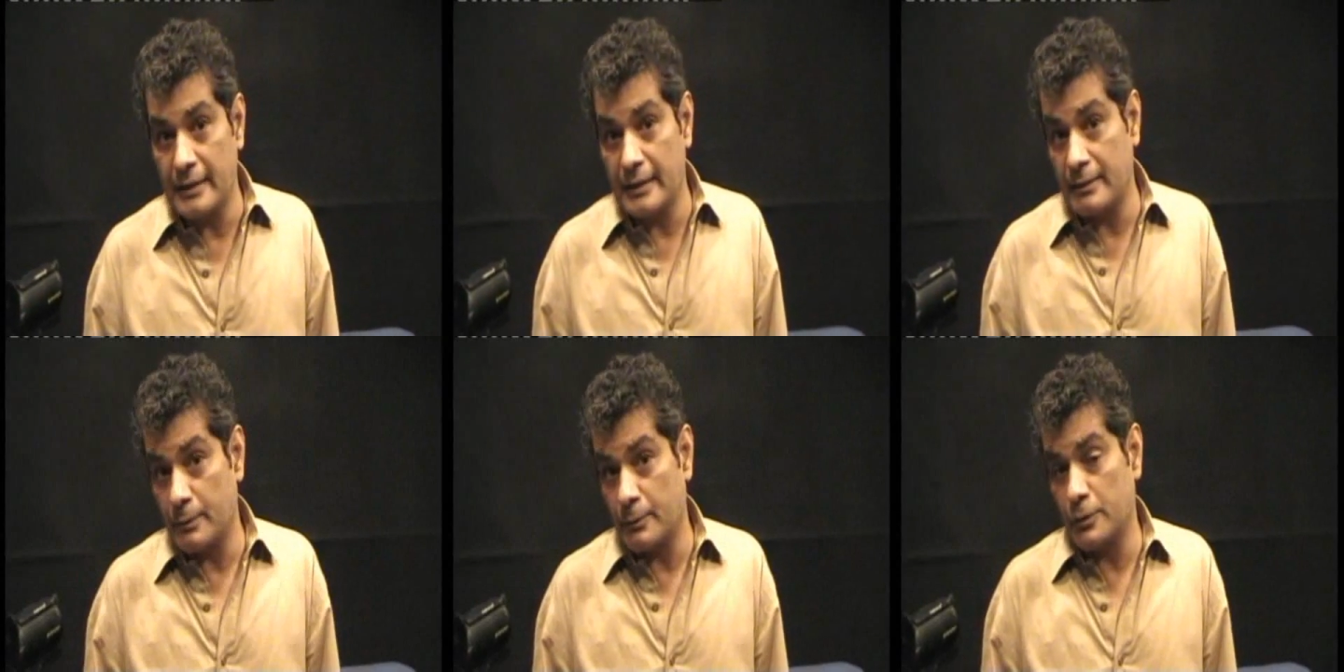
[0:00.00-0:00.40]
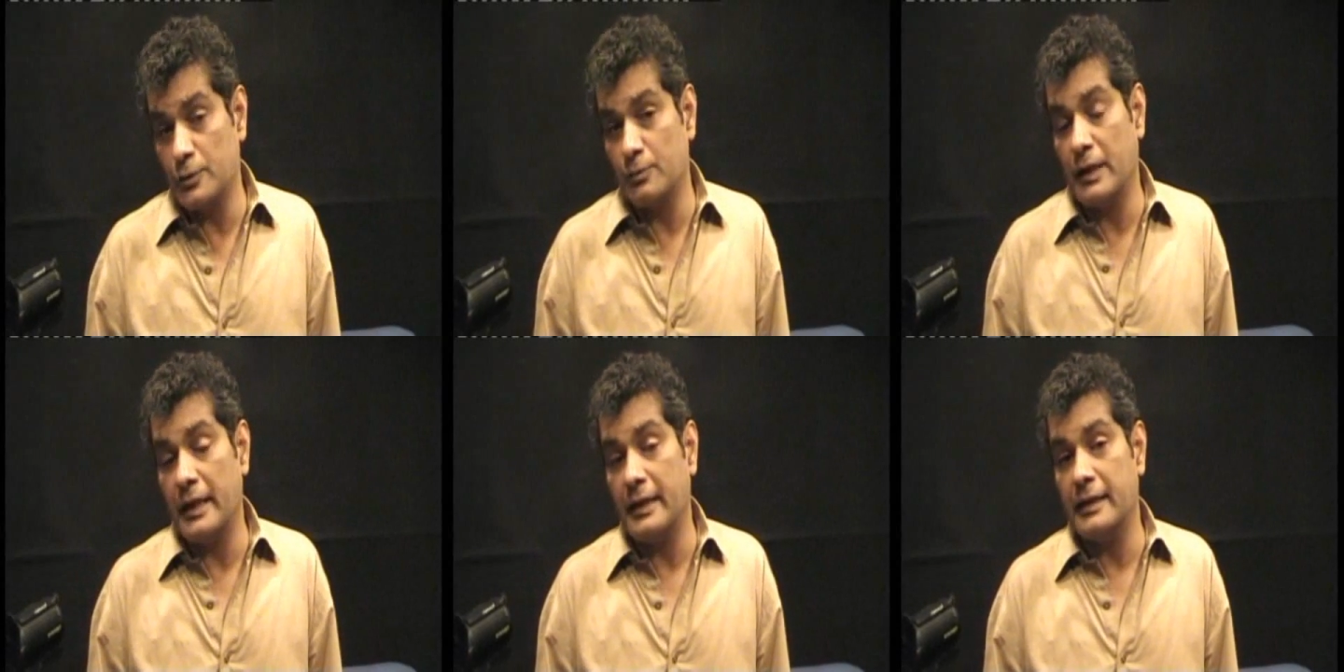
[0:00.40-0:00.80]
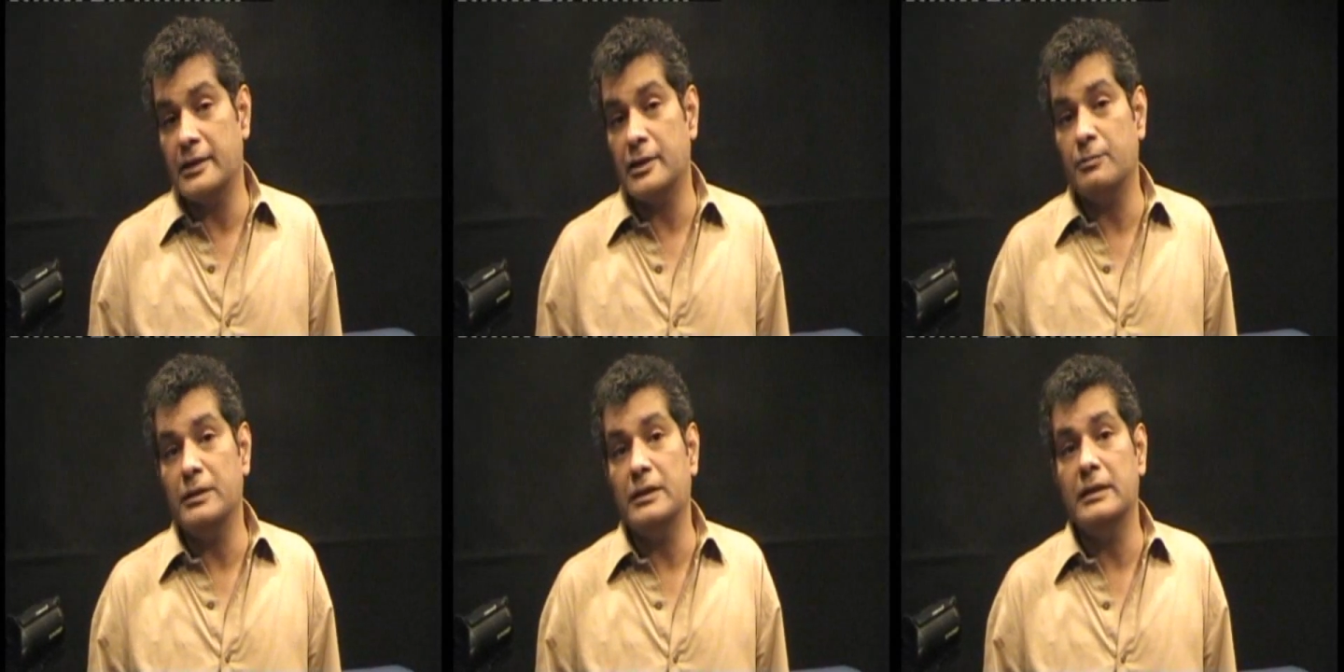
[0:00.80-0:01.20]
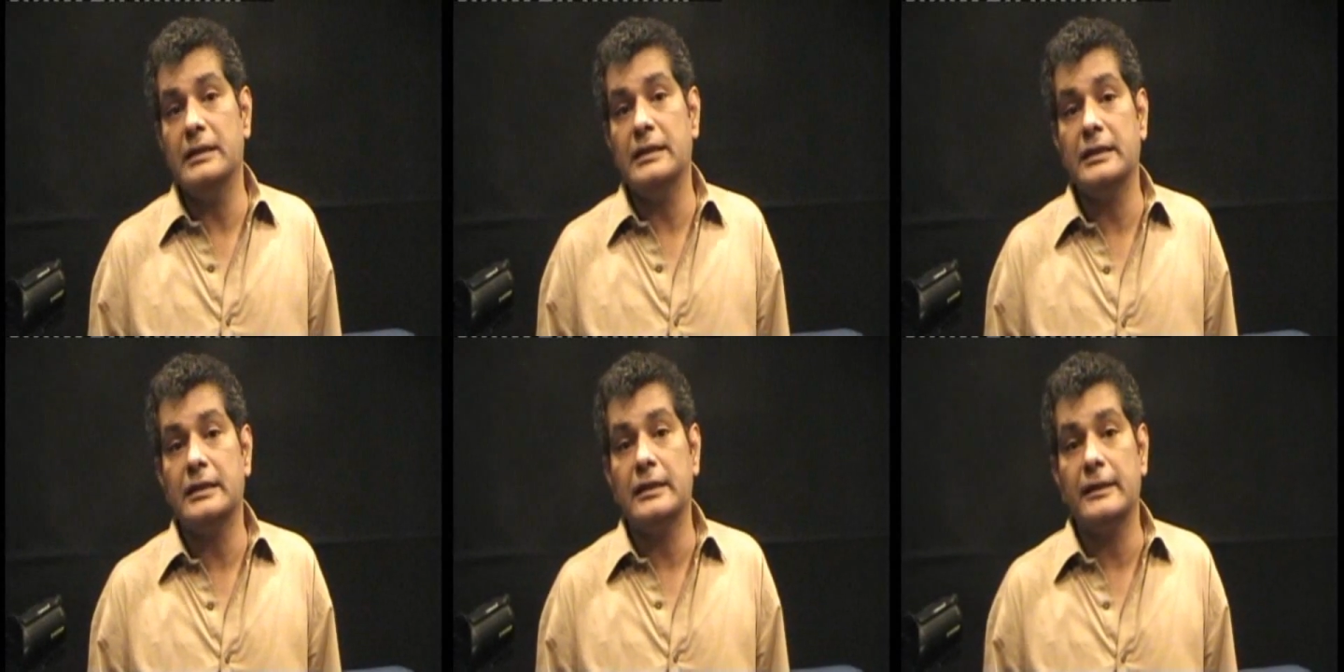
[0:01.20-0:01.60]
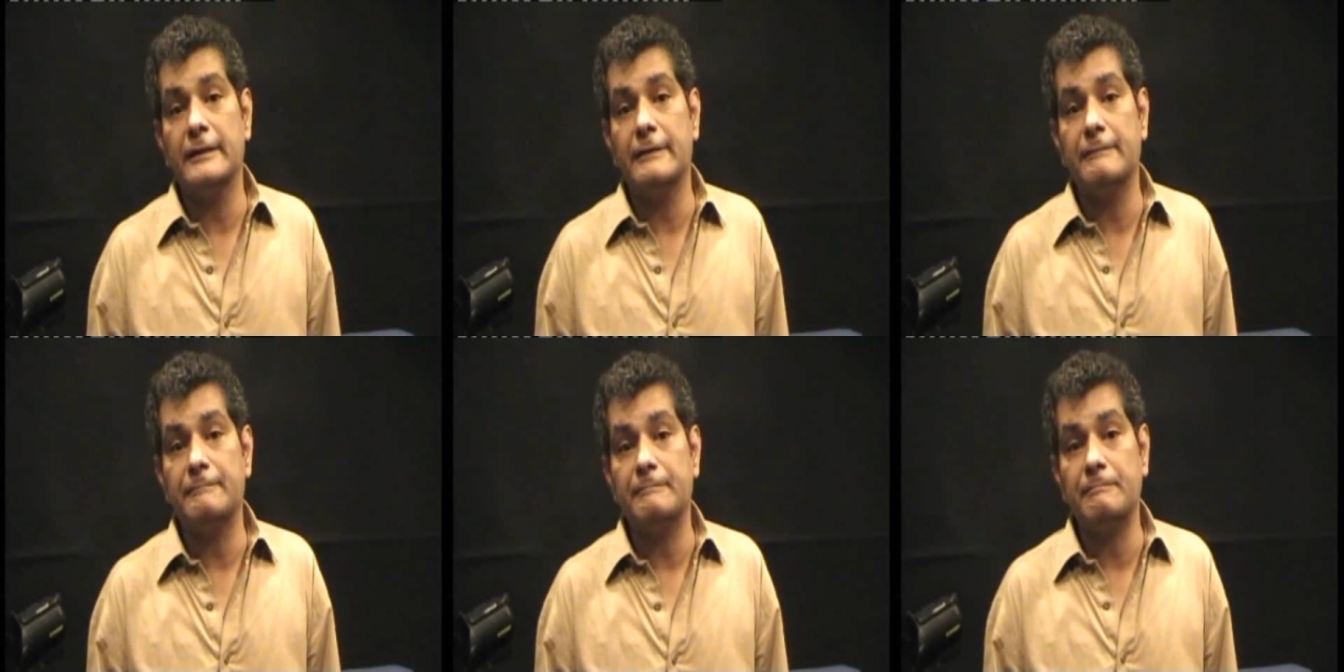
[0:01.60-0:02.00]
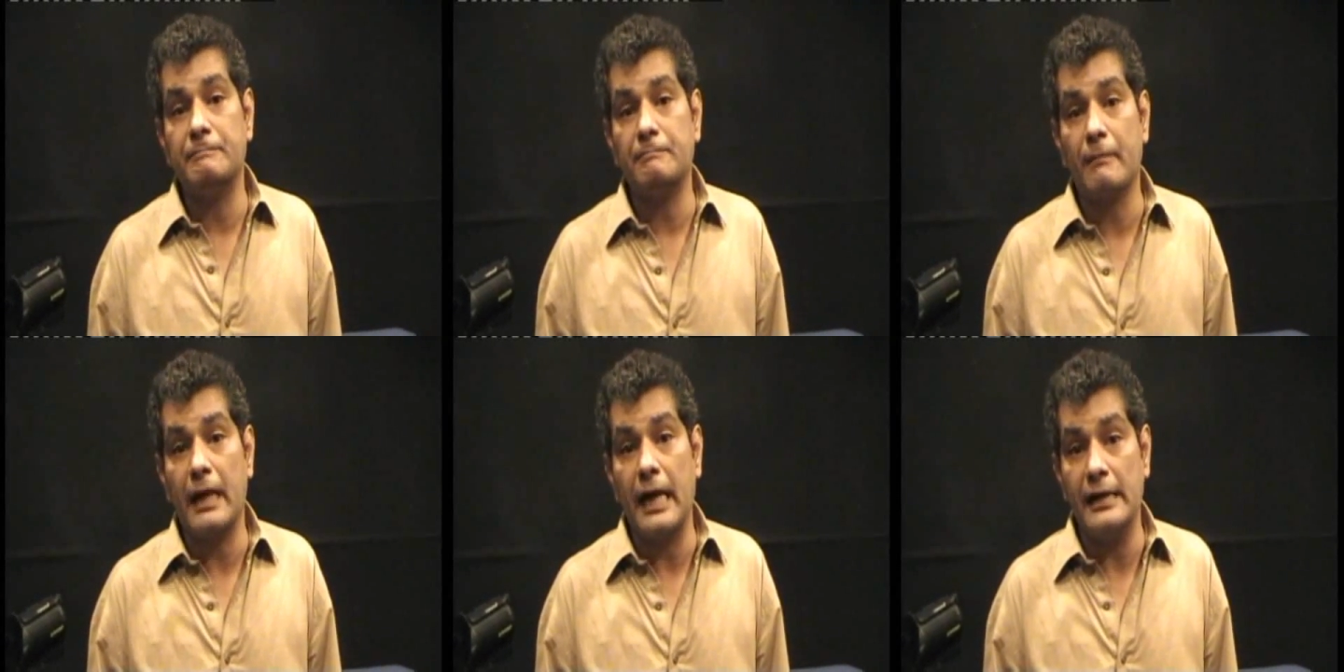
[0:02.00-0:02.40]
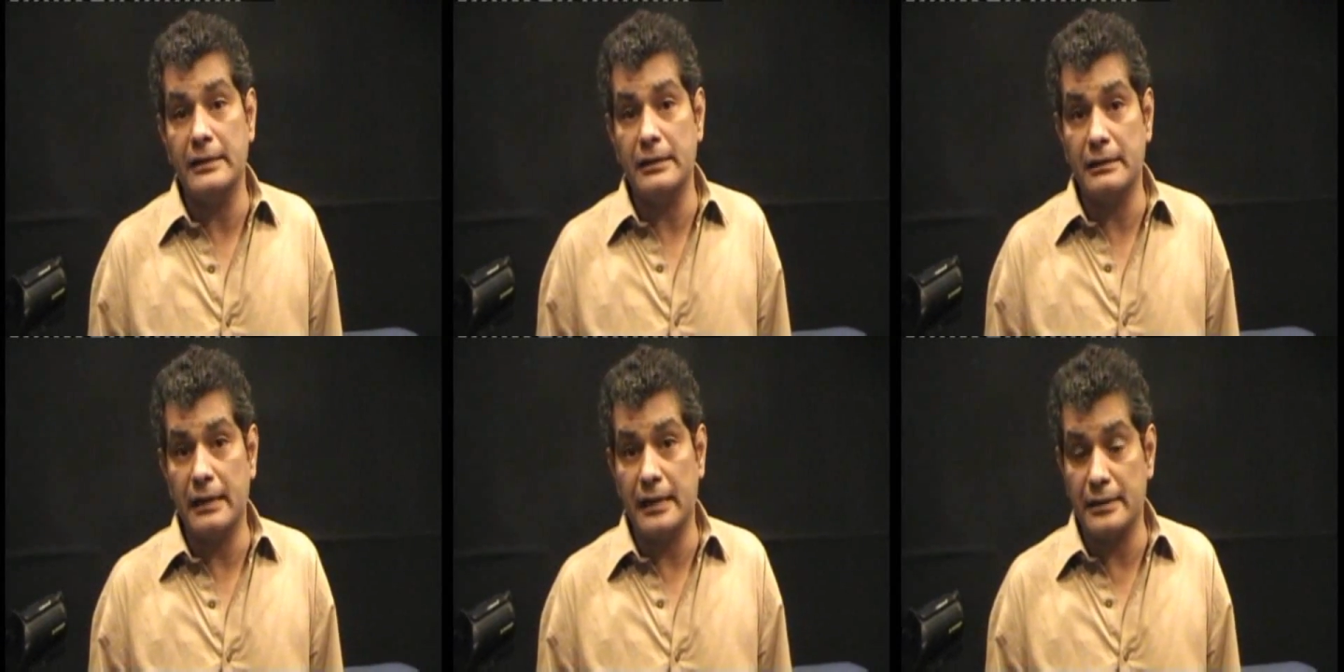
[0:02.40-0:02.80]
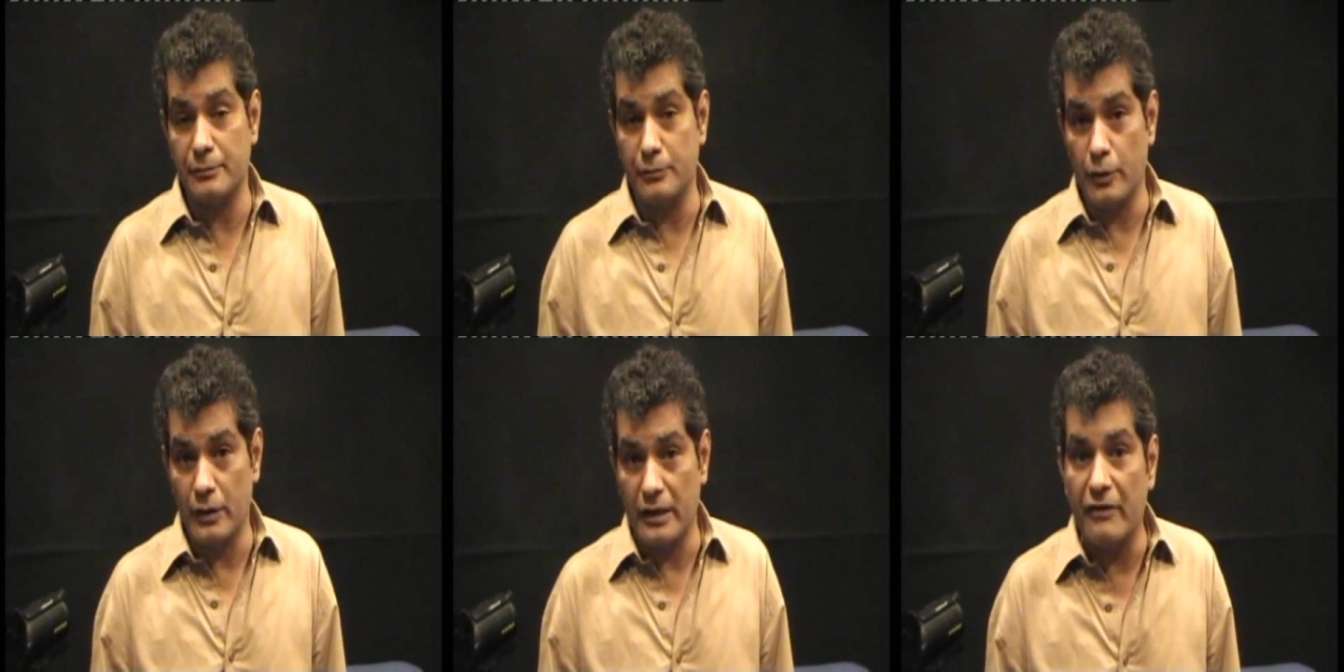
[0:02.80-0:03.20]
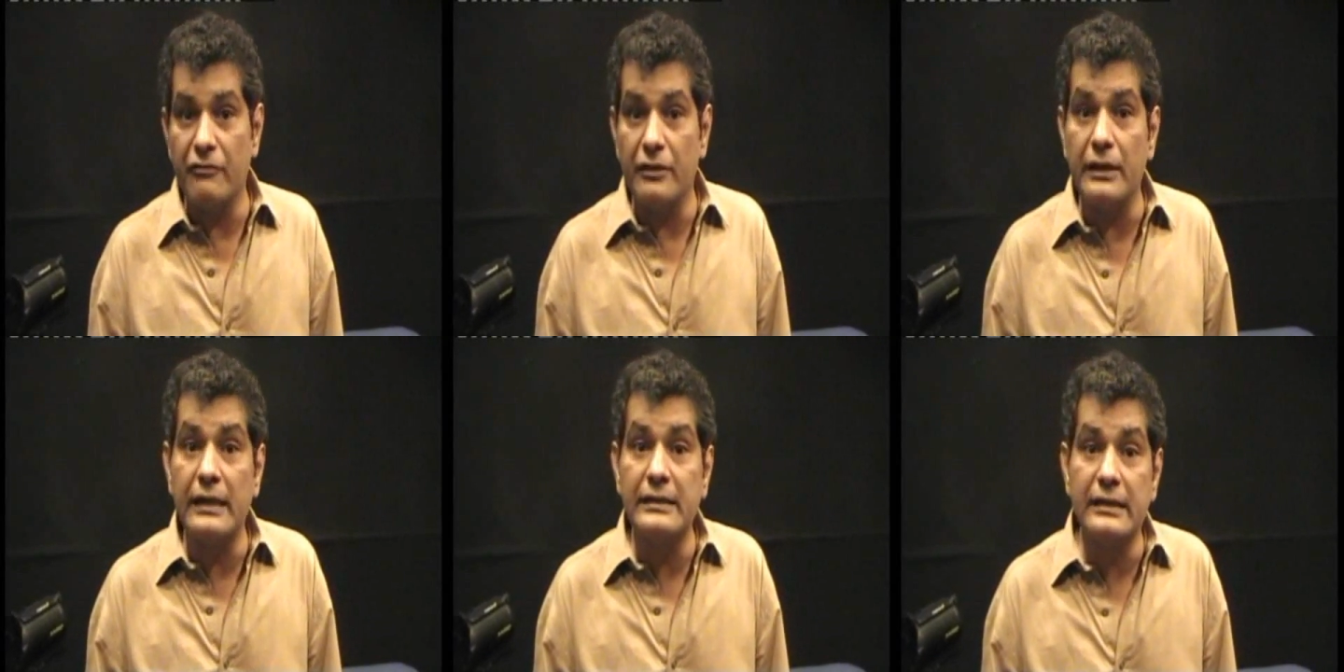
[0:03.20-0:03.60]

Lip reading: that was my experience as a book lover.